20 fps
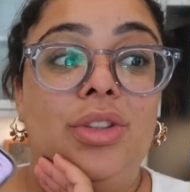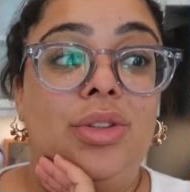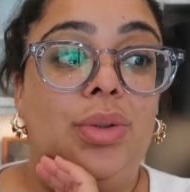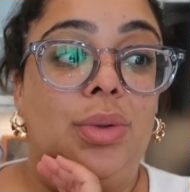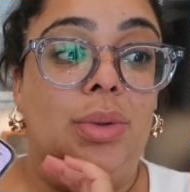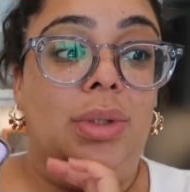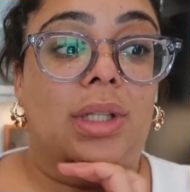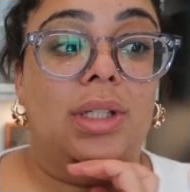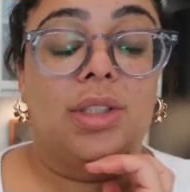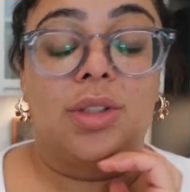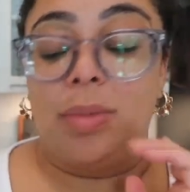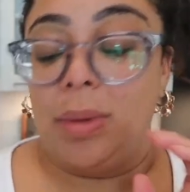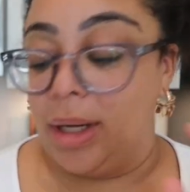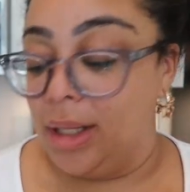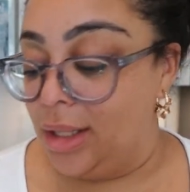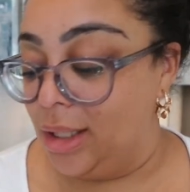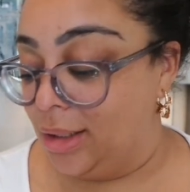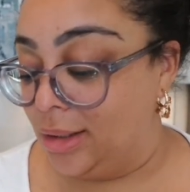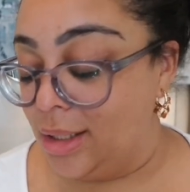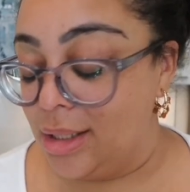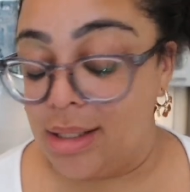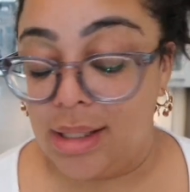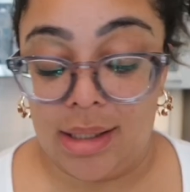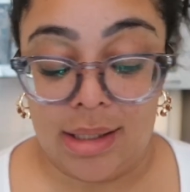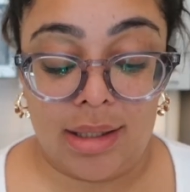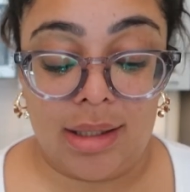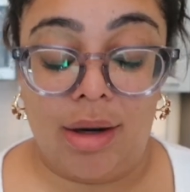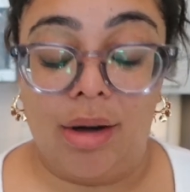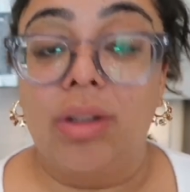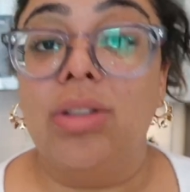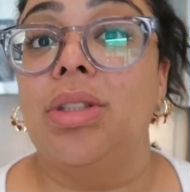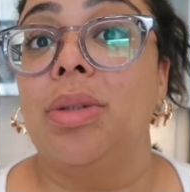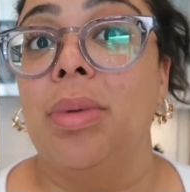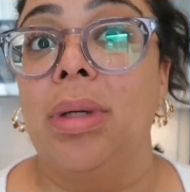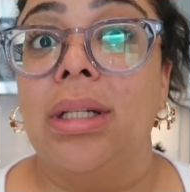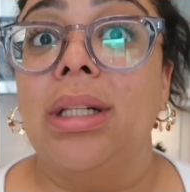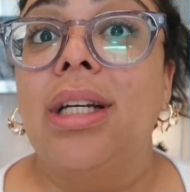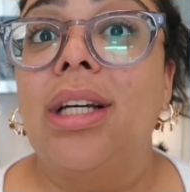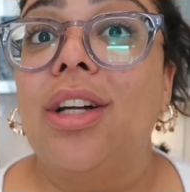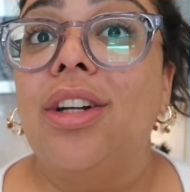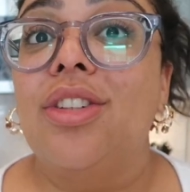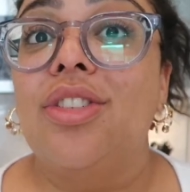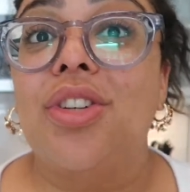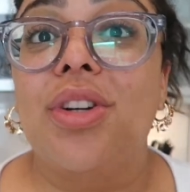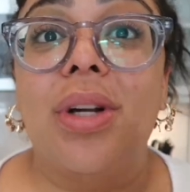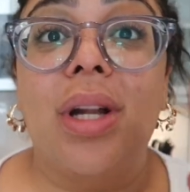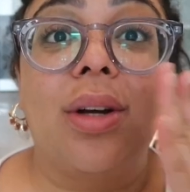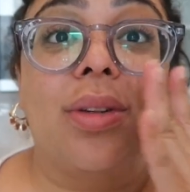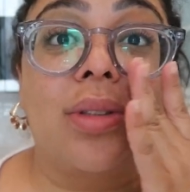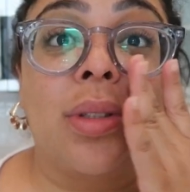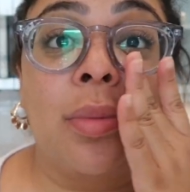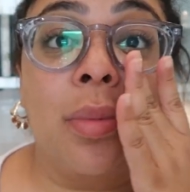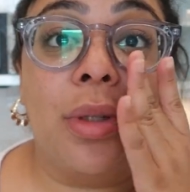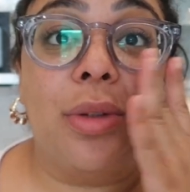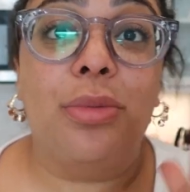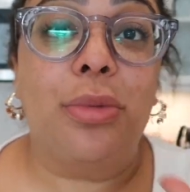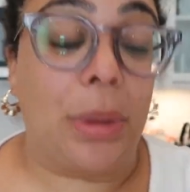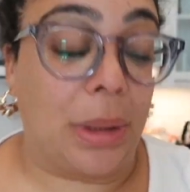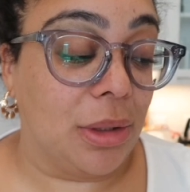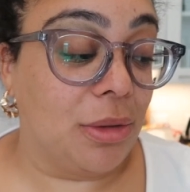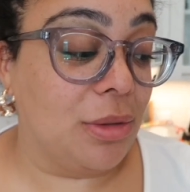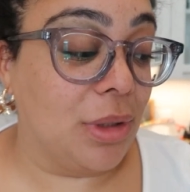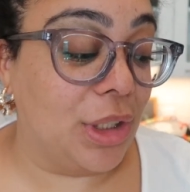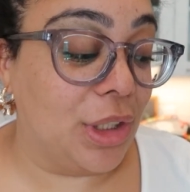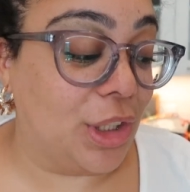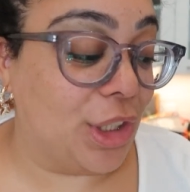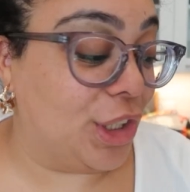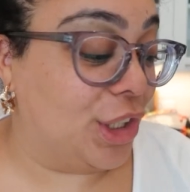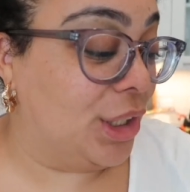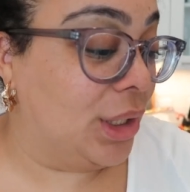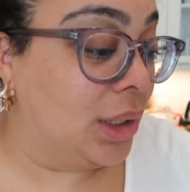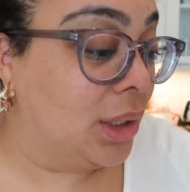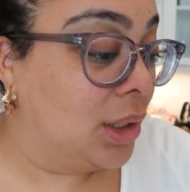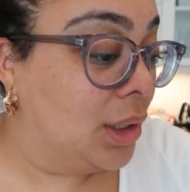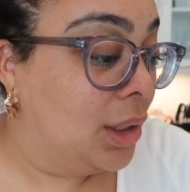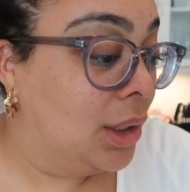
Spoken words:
do things, but I think this is ultimately gonna turn out to be really, really good.